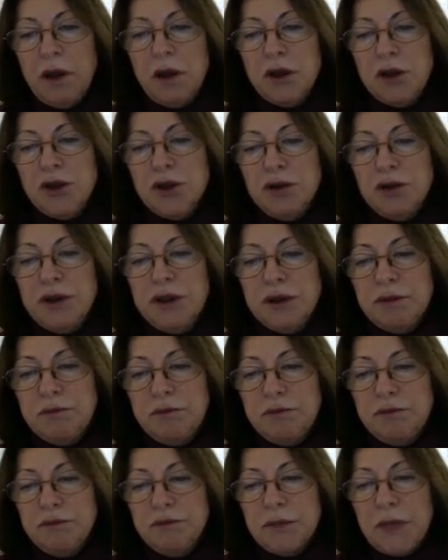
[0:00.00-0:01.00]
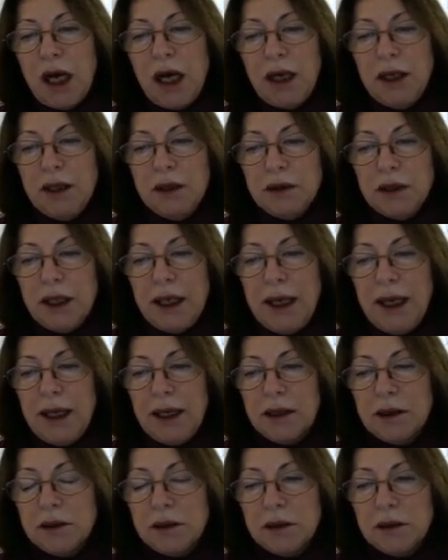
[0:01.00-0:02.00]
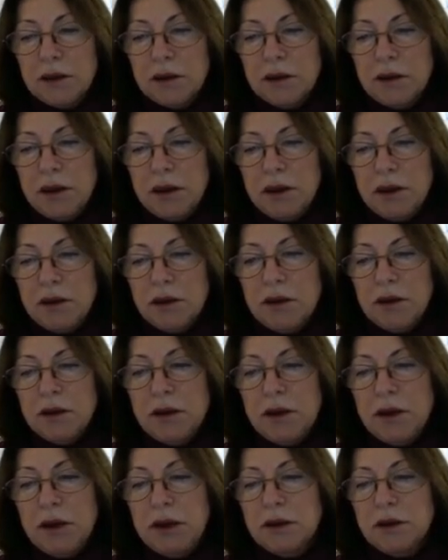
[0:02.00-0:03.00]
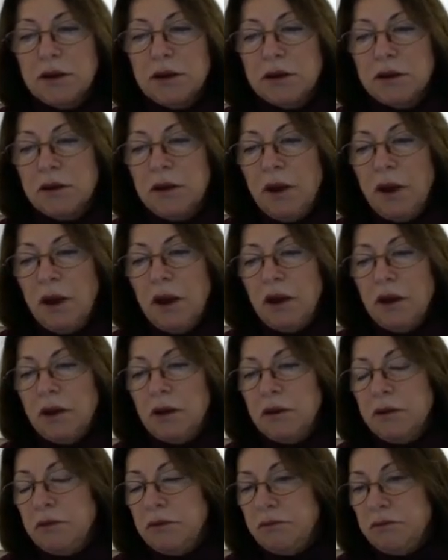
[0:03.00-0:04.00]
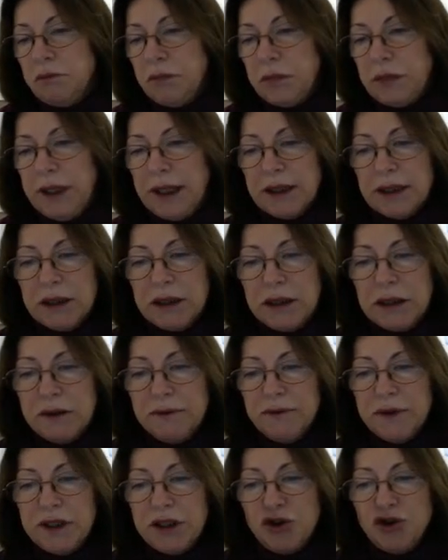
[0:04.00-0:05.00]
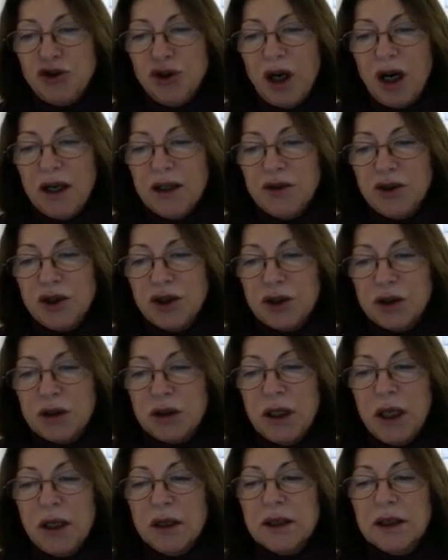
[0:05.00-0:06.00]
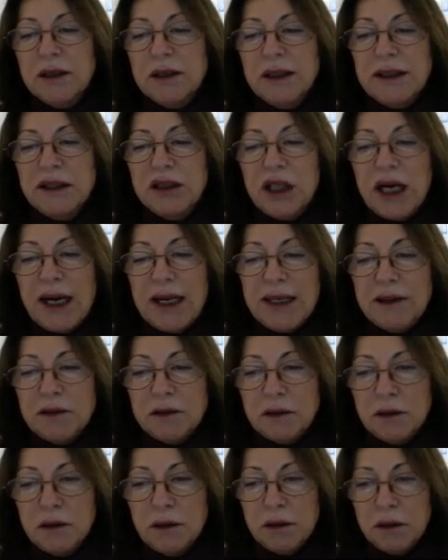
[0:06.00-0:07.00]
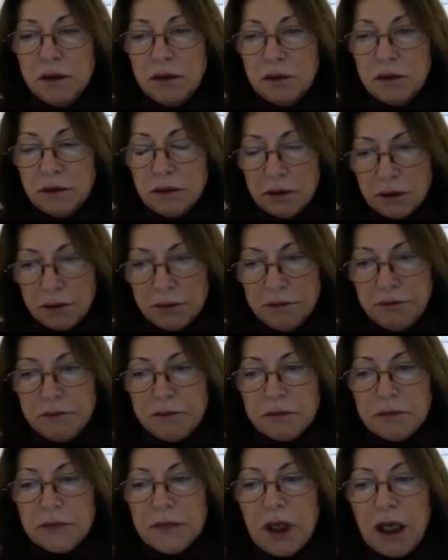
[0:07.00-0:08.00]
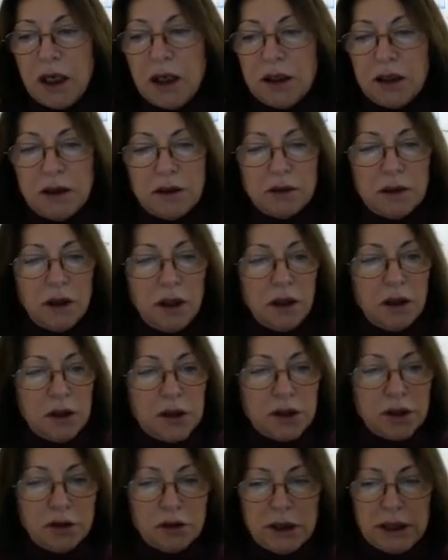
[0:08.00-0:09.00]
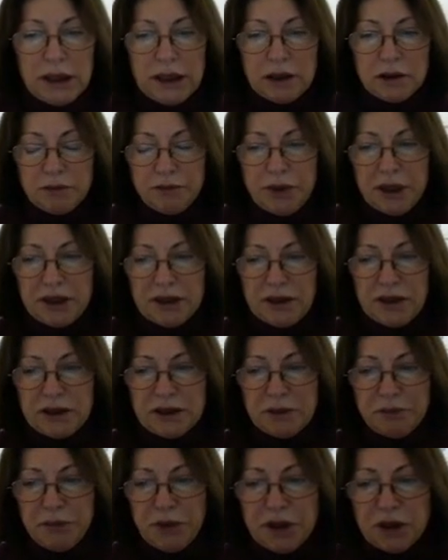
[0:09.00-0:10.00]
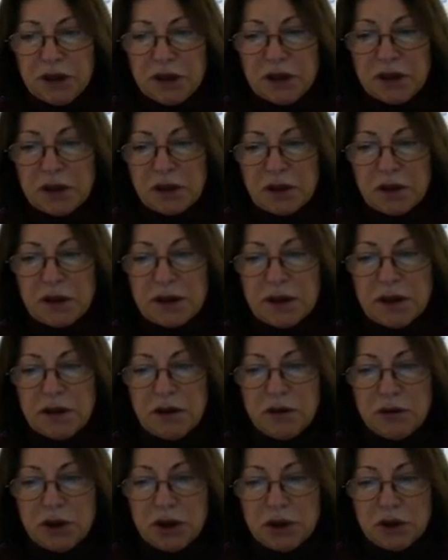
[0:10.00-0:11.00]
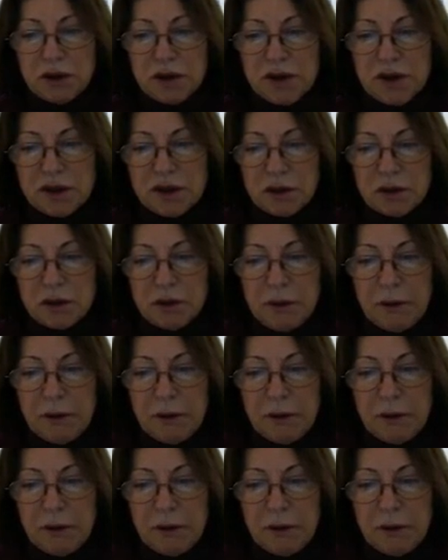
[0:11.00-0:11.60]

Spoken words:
sodium ion and into negatively charged chlorine ion. So, and by that means, solutions